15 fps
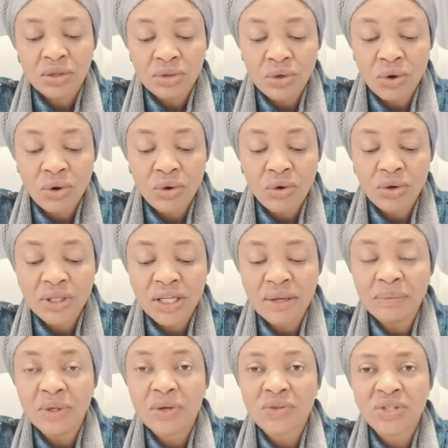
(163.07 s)
Don't
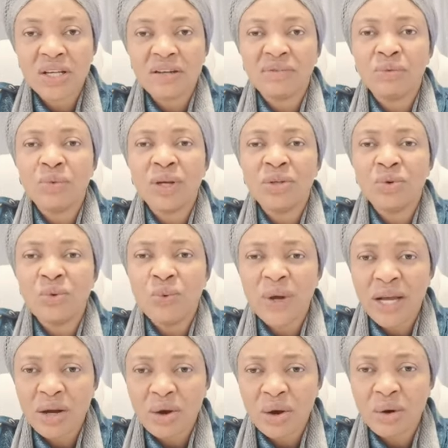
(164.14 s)
condemn yourself. When you
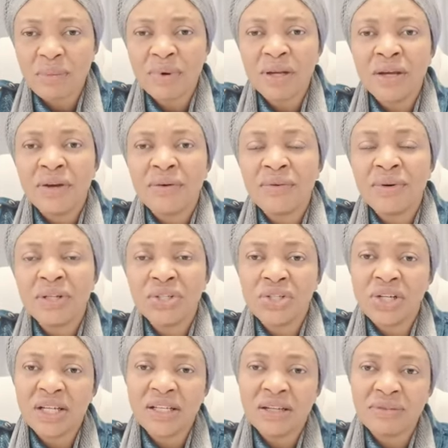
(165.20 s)
wake up,
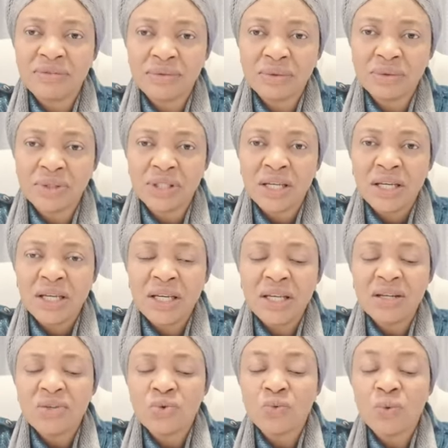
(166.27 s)
reject the food. It
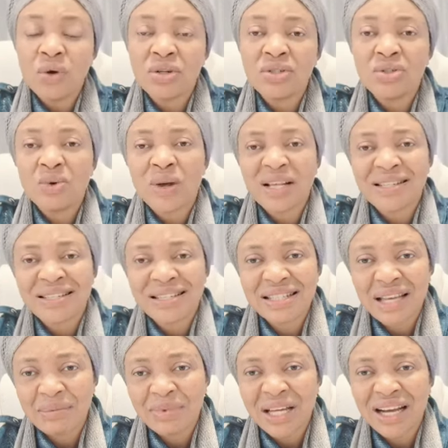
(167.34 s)
is what you
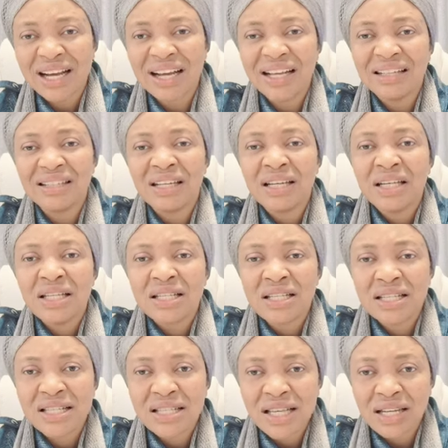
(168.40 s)
accept that can
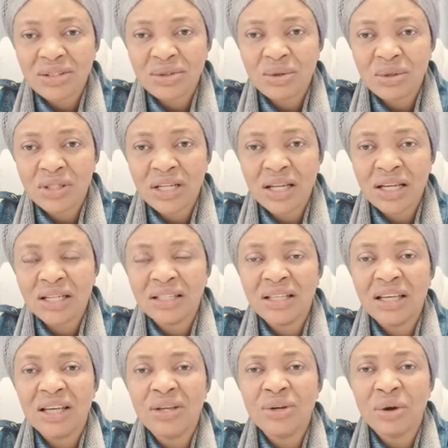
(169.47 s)
settle down
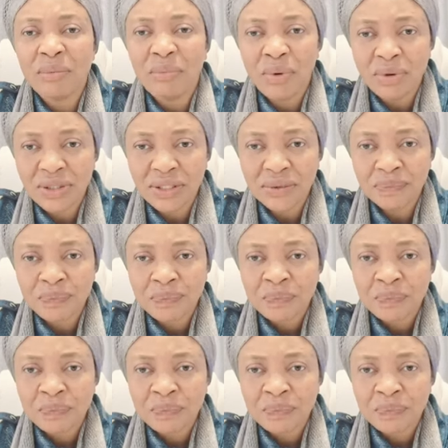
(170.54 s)
in your body.